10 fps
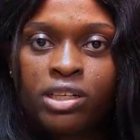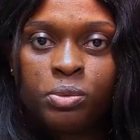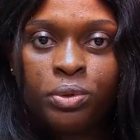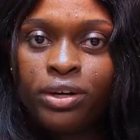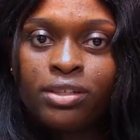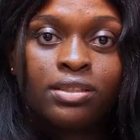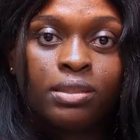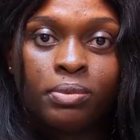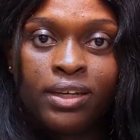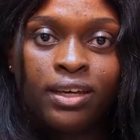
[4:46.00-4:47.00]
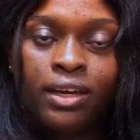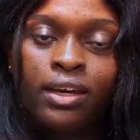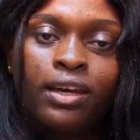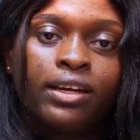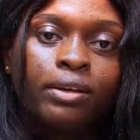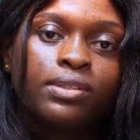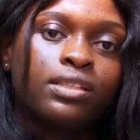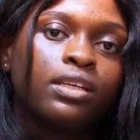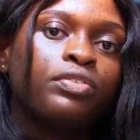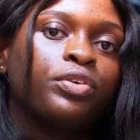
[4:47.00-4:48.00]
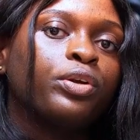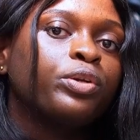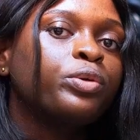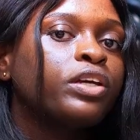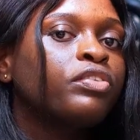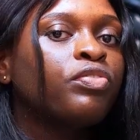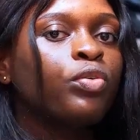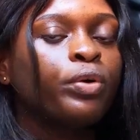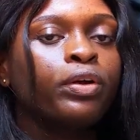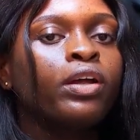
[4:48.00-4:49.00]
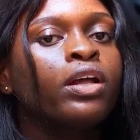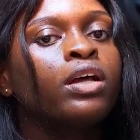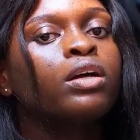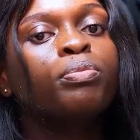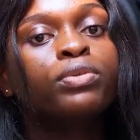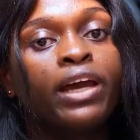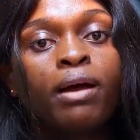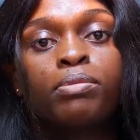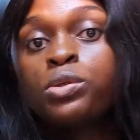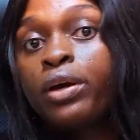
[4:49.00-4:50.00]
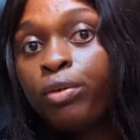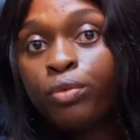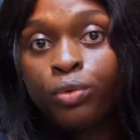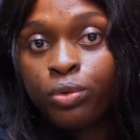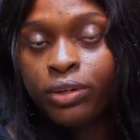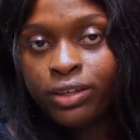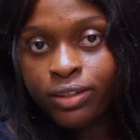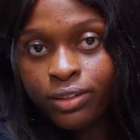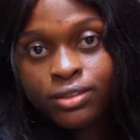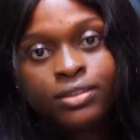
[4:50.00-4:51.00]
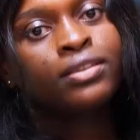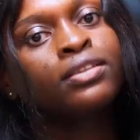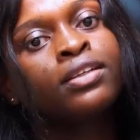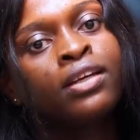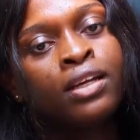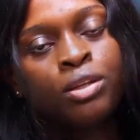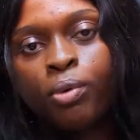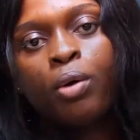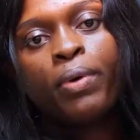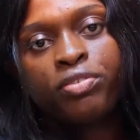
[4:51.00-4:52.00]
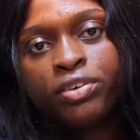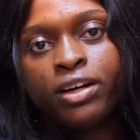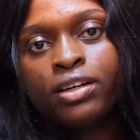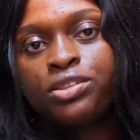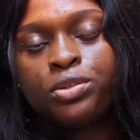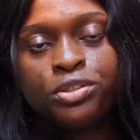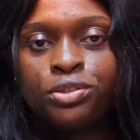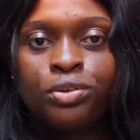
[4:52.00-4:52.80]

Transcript: experience to be here, and I would say if you're looking for a bootcamp to enroll in, the Bulb Africa has got you